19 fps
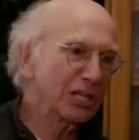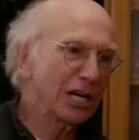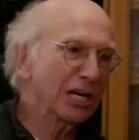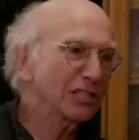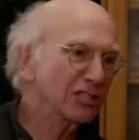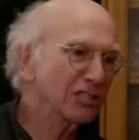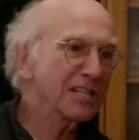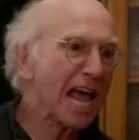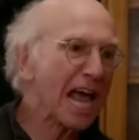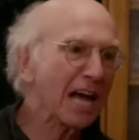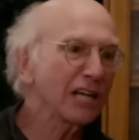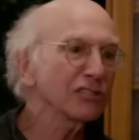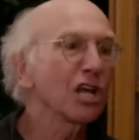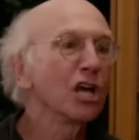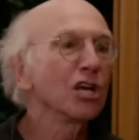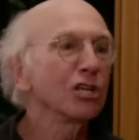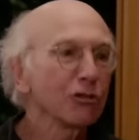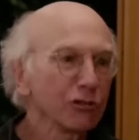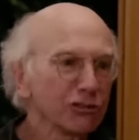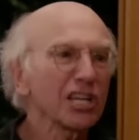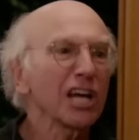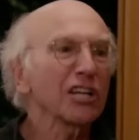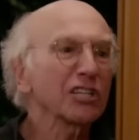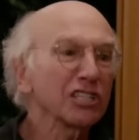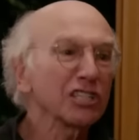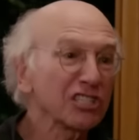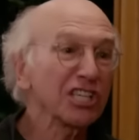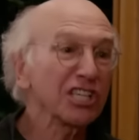the chair's in the house. You
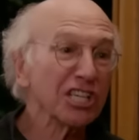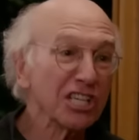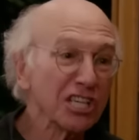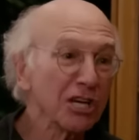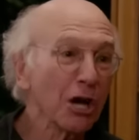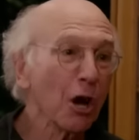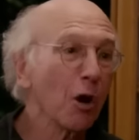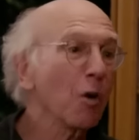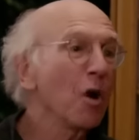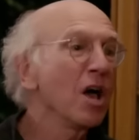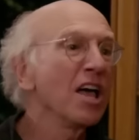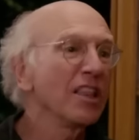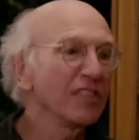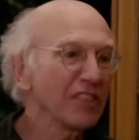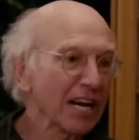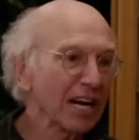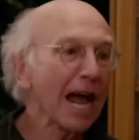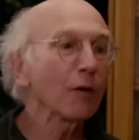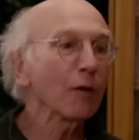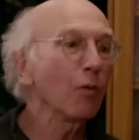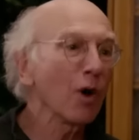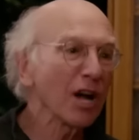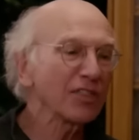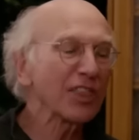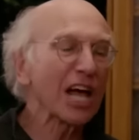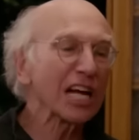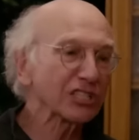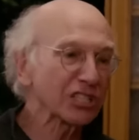tell the CEO that I
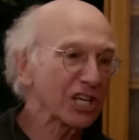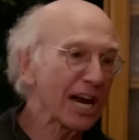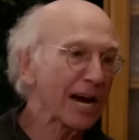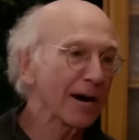want that